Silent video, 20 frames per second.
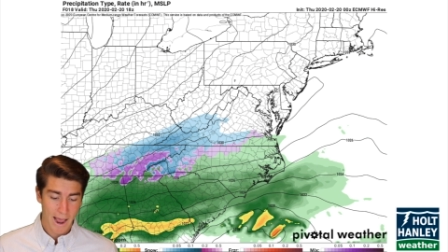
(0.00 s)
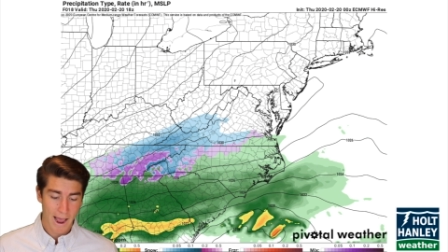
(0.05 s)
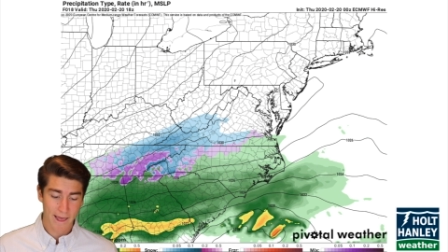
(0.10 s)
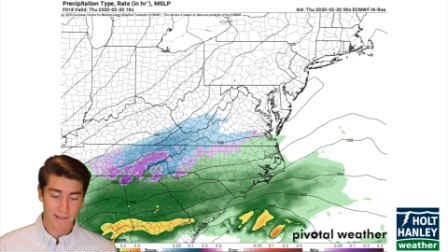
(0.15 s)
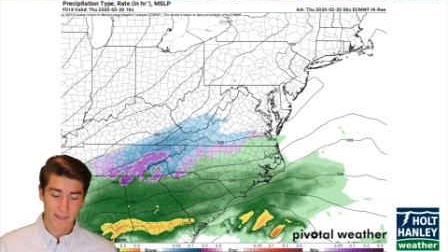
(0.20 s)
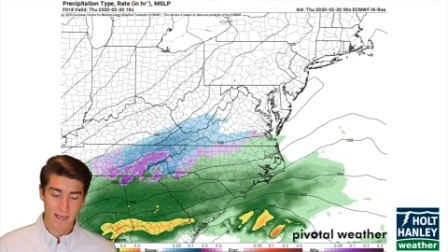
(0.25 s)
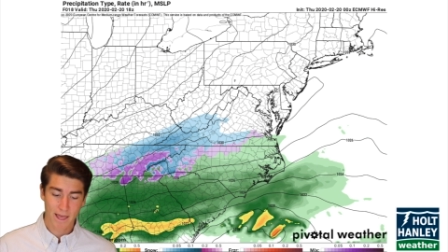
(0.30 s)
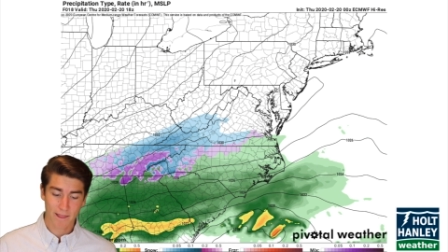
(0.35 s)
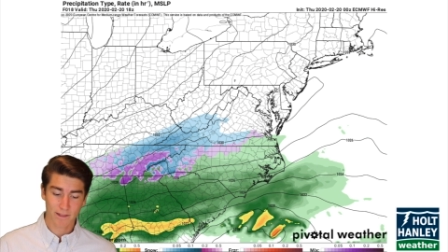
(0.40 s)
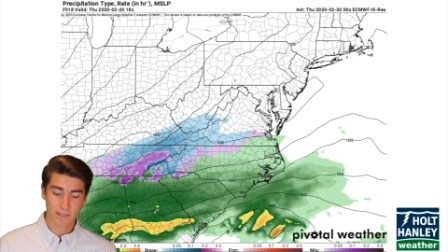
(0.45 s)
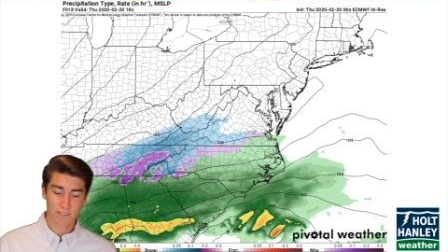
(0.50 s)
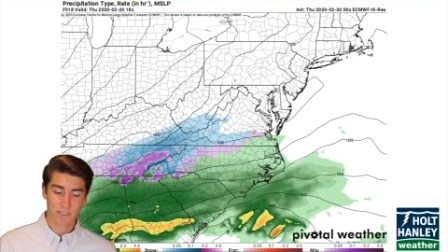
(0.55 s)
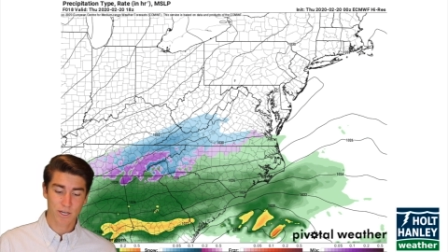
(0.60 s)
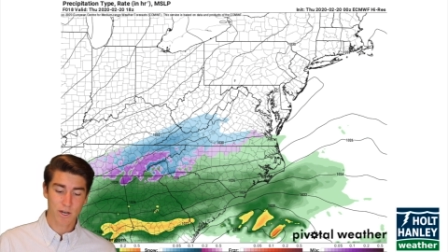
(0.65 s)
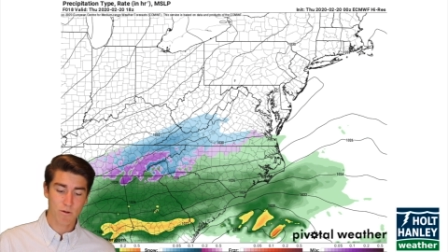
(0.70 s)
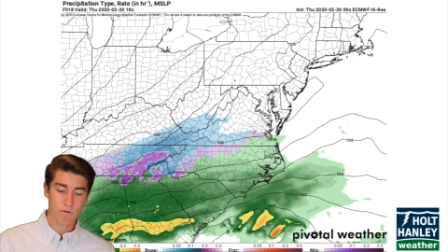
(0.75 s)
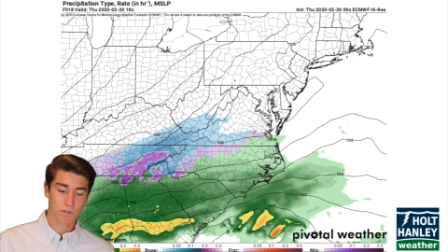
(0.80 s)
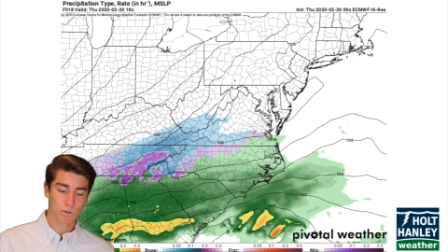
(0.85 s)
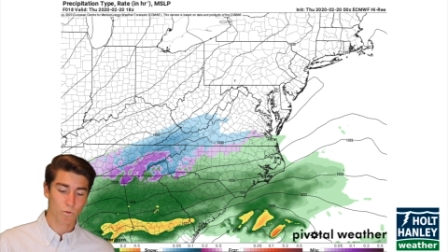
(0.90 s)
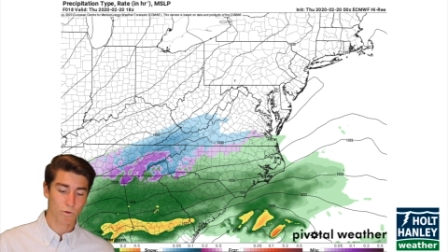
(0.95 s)
and then the
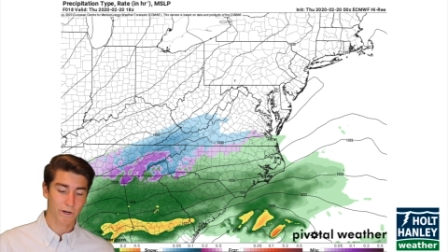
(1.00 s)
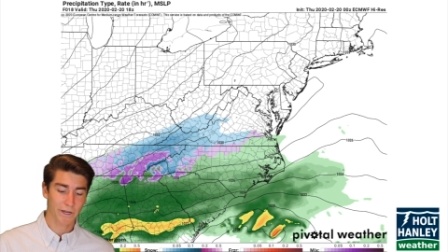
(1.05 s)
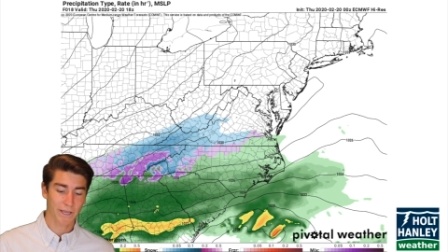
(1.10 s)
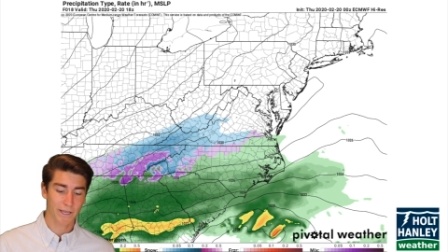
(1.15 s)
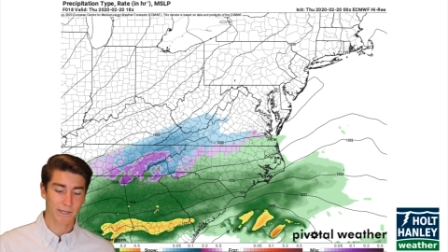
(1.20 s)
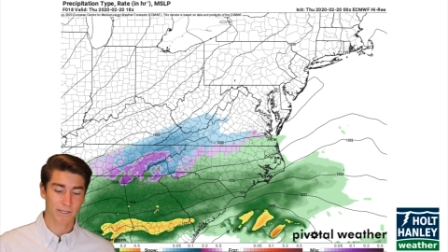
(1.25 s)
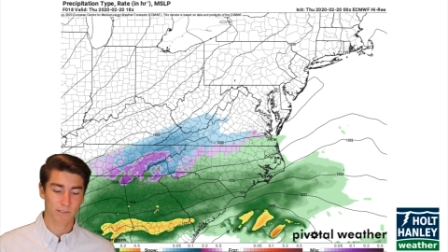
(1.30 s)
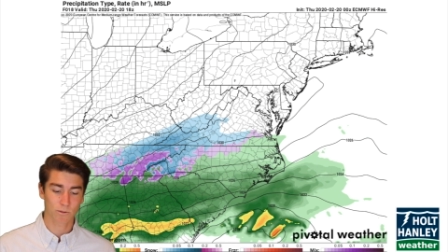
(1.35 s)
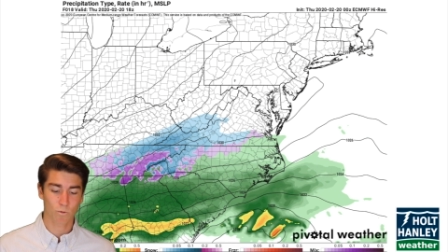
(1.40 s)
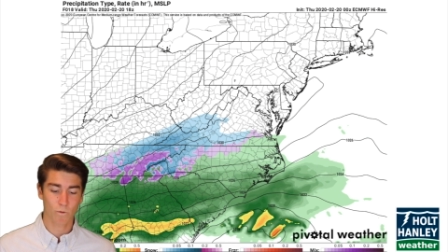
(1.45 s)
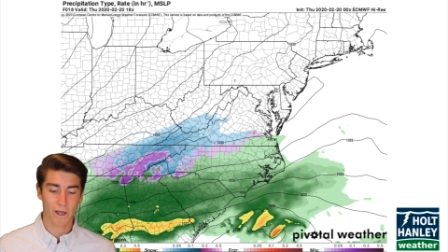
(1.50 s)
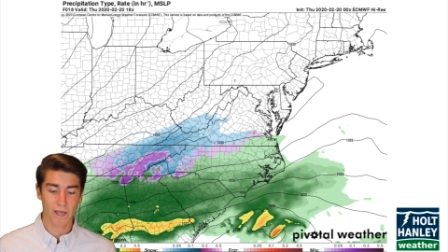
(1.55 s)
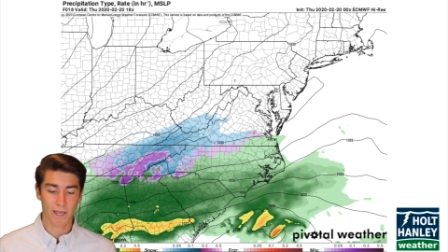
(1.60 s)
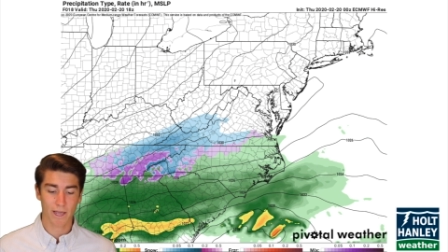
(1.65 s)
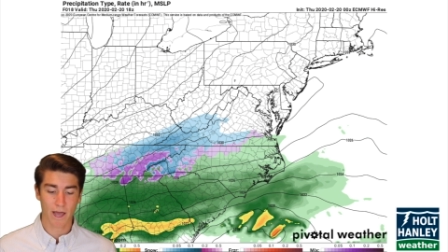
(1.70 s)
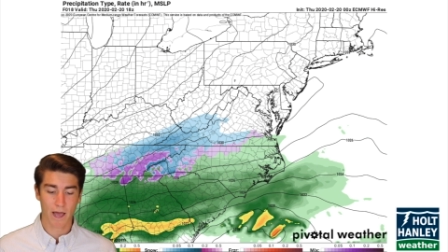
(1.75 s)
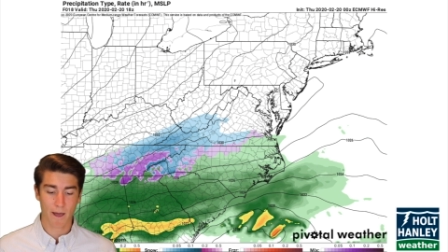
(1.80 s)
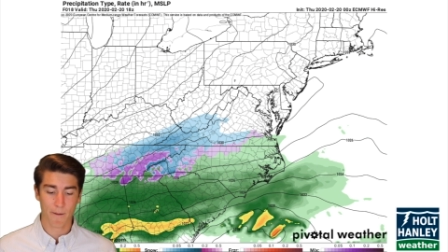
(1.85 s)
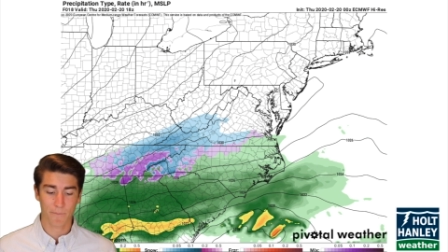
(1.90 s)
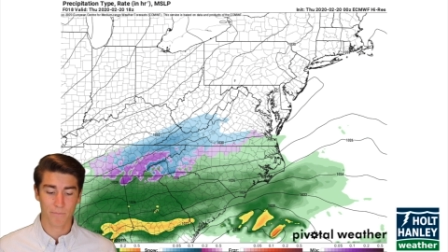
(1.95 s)
snow is working its
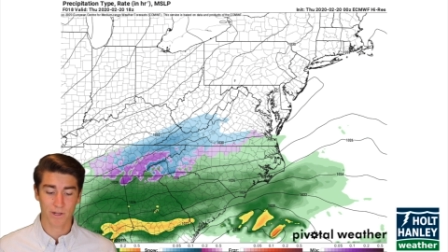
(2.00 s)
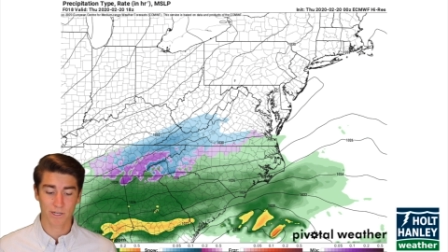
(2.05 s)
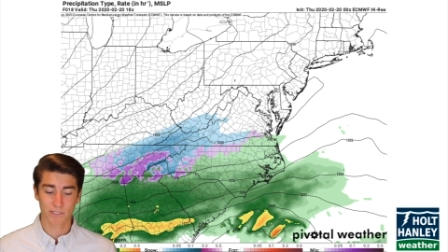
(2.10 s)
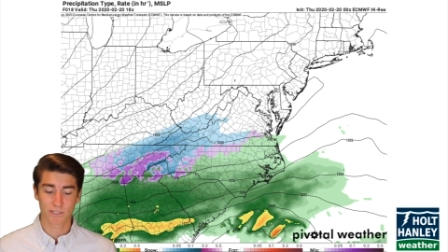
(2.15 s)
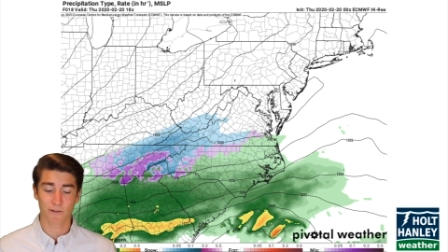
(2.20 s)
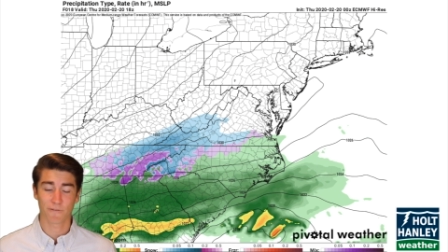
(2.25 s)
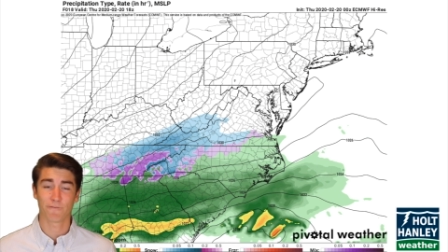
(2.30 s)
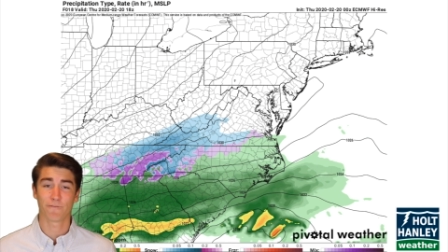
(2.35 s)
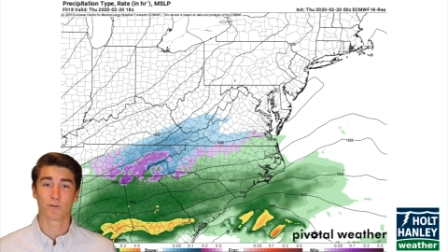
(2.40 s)
way up into